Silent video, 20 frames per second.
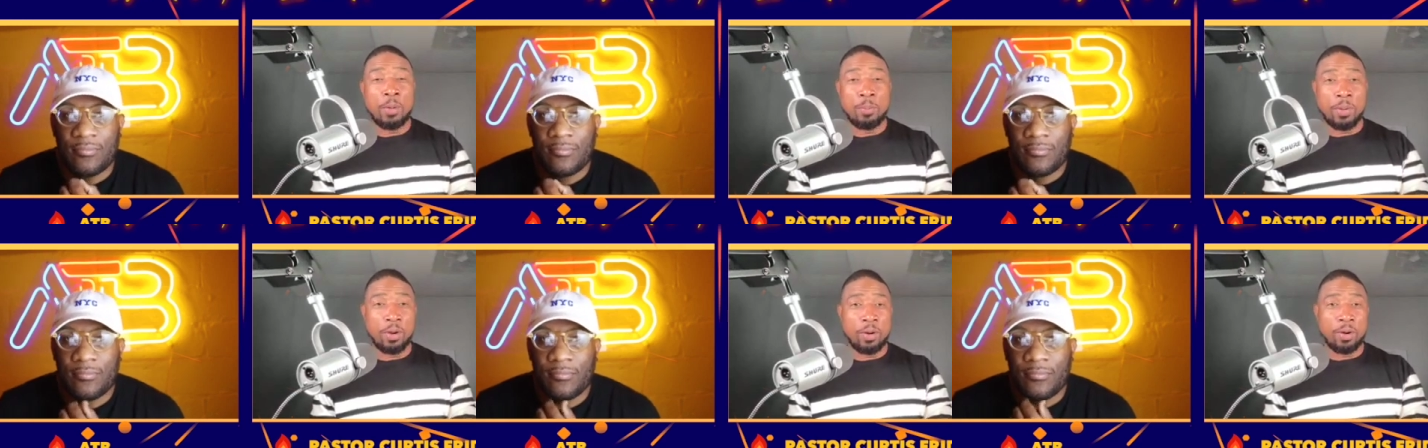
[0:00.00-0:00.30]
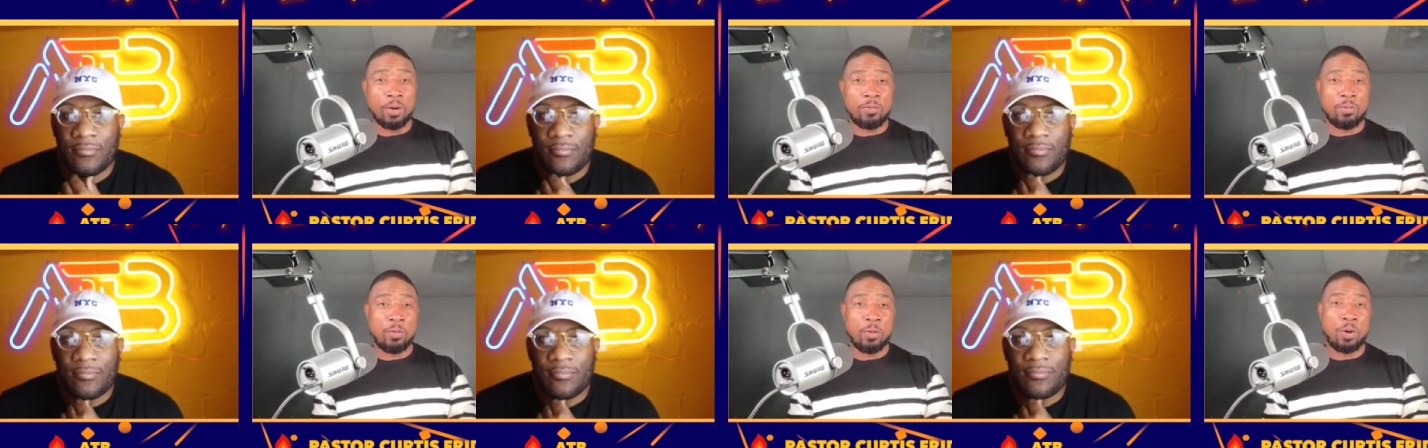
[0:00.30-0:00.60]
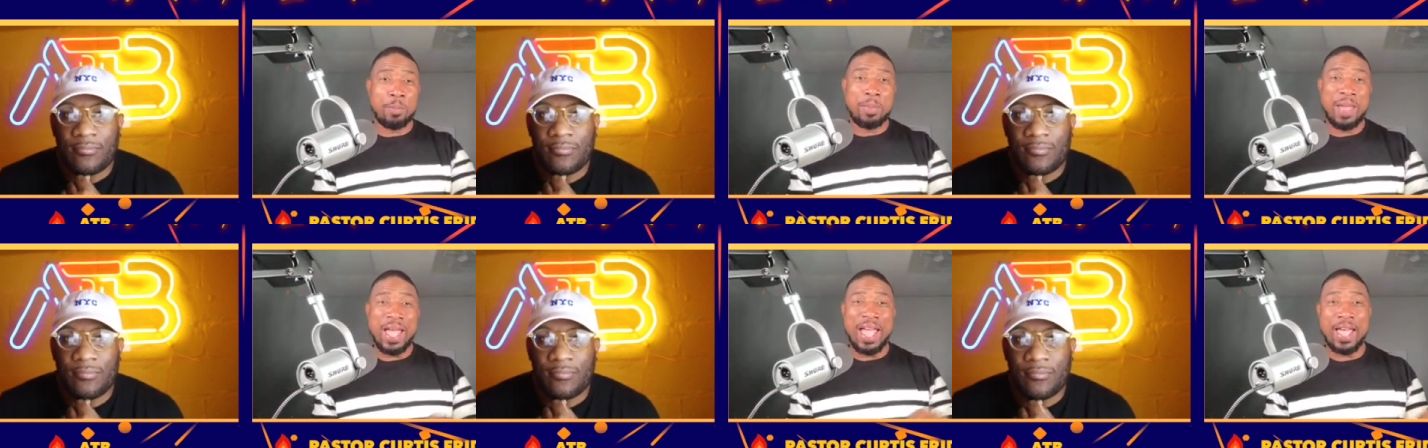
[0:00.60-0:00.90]
Speaker 1: bearer
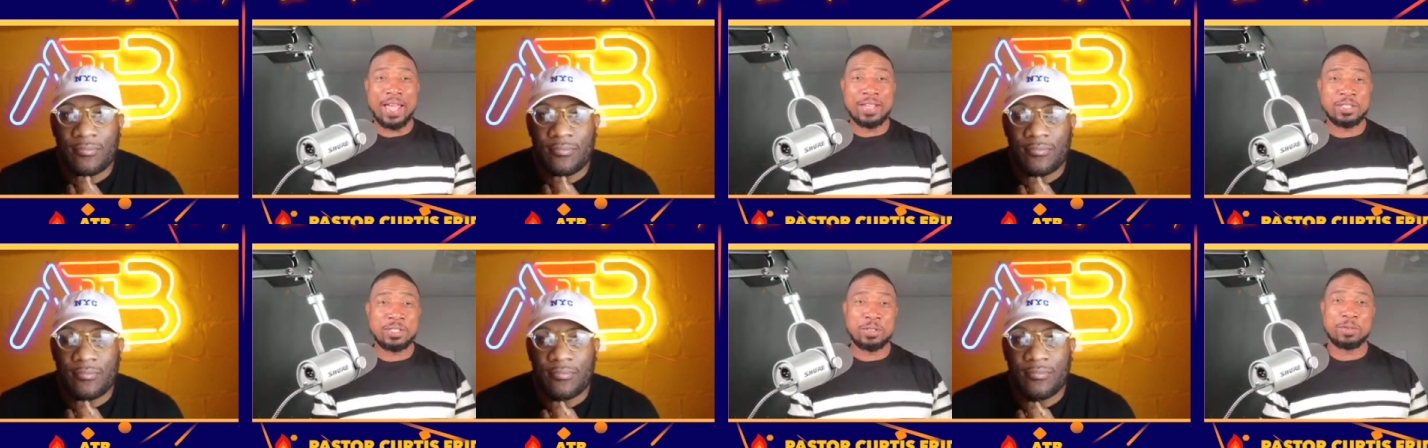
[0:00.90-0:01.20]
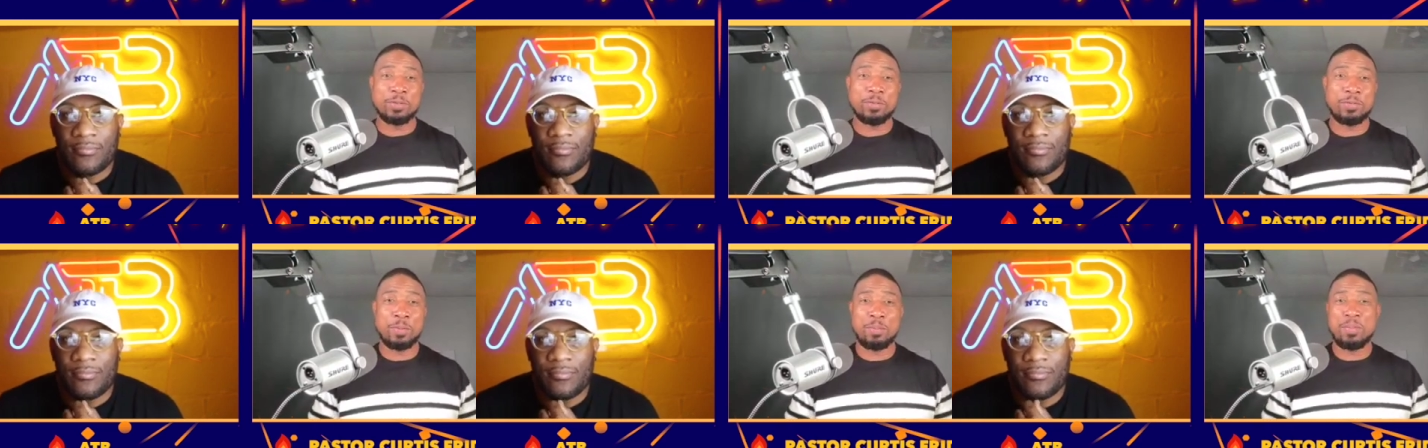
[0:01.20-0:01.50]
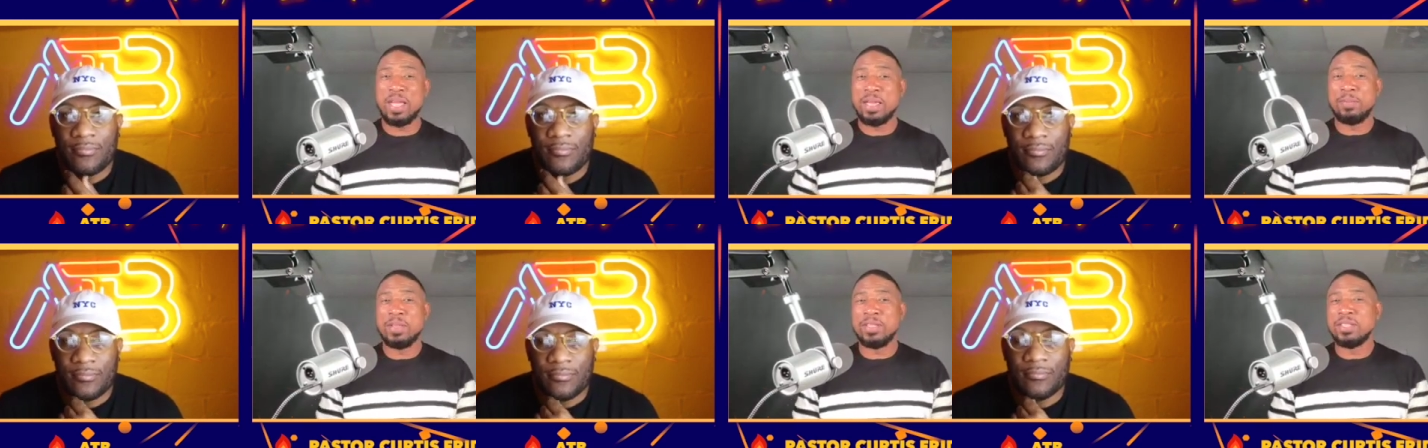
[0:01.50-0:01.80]
for a pastor for
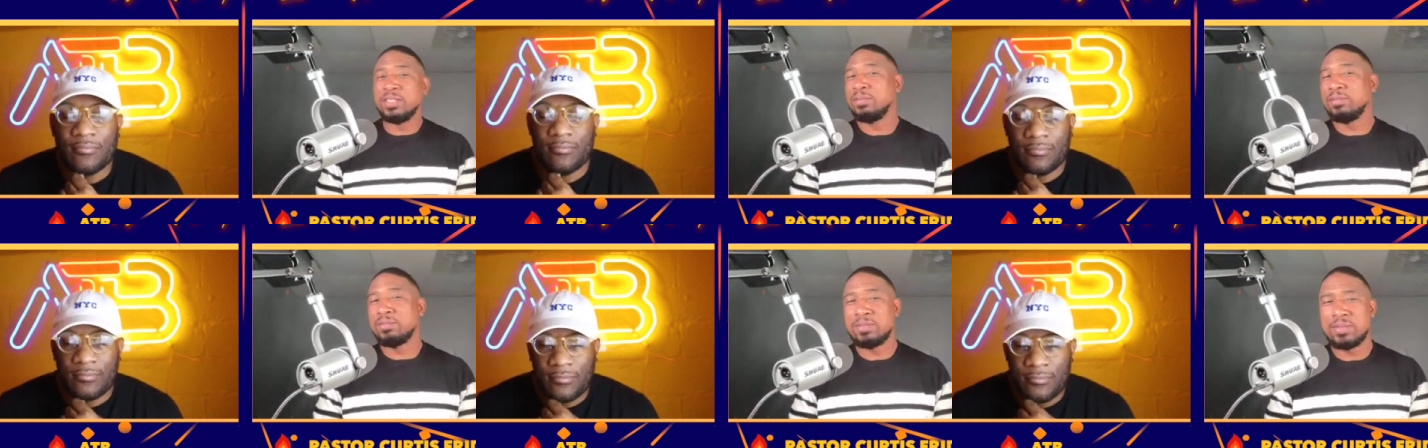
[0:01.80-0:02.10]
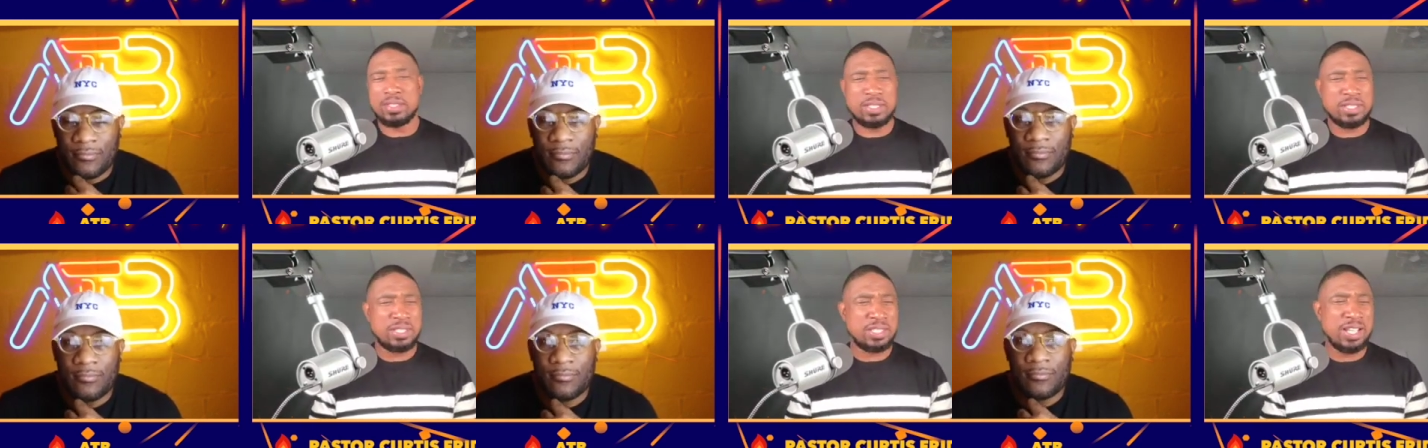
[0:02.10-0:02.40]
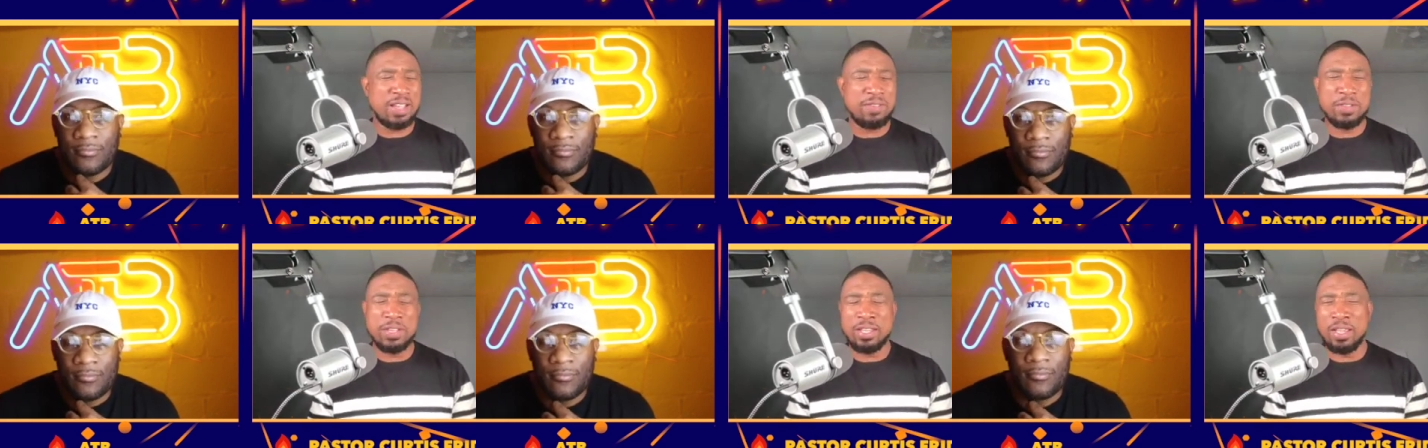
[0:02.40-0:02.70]
maybe
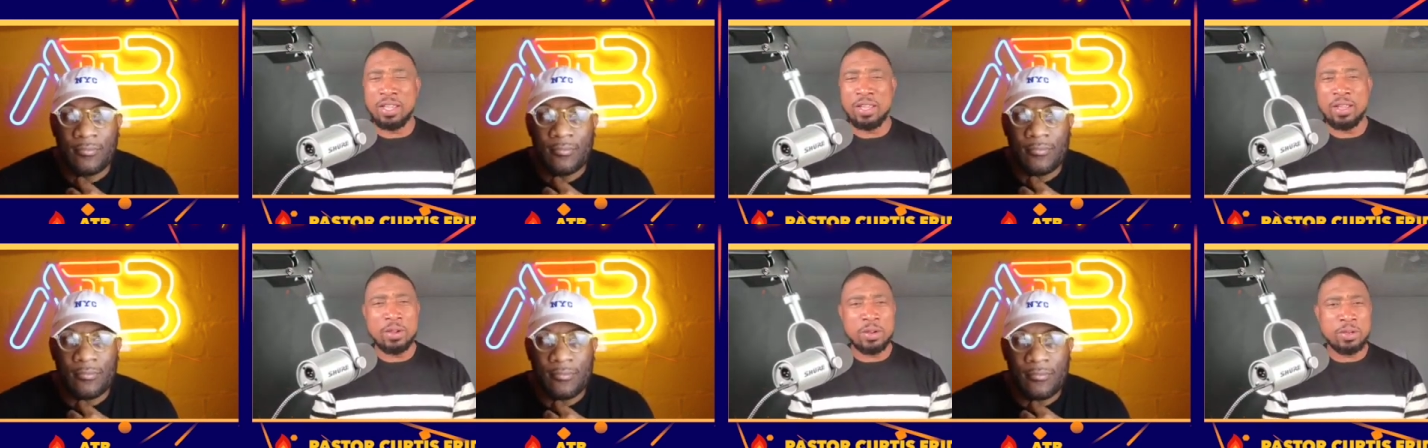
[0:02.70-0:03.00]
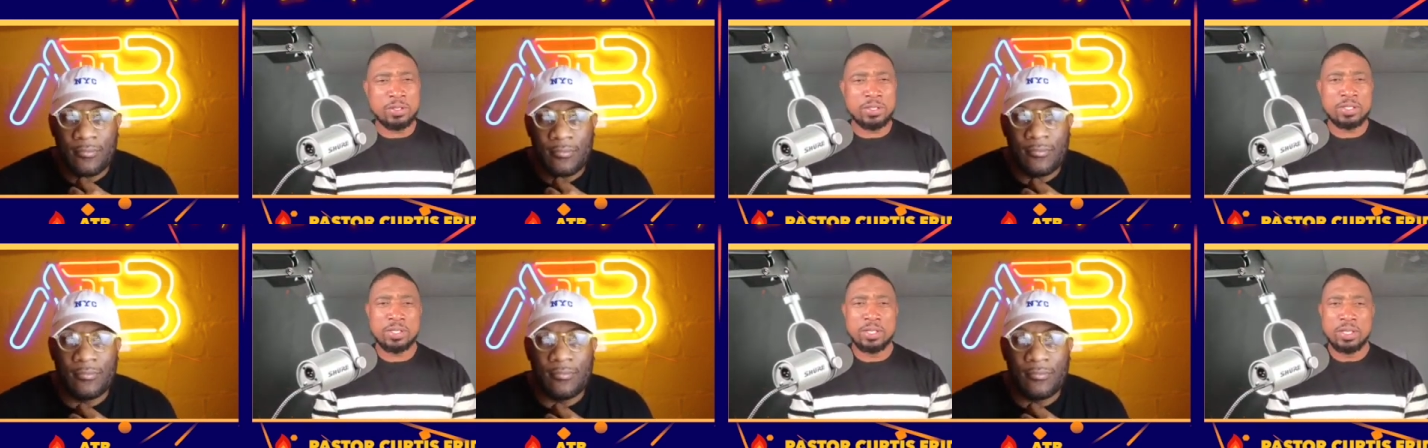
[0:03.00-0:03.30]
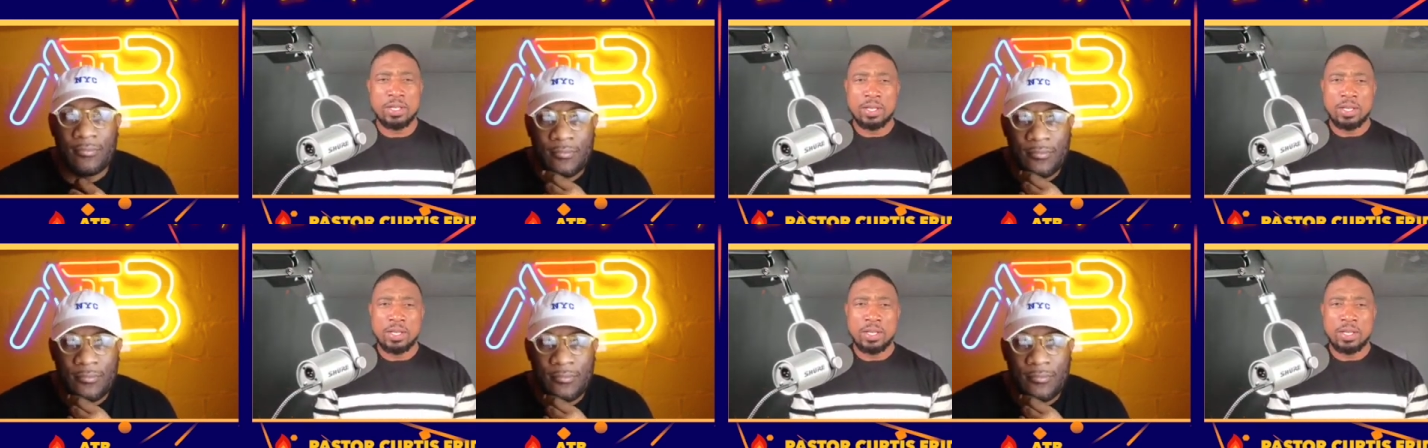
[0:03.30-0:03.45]
seven years.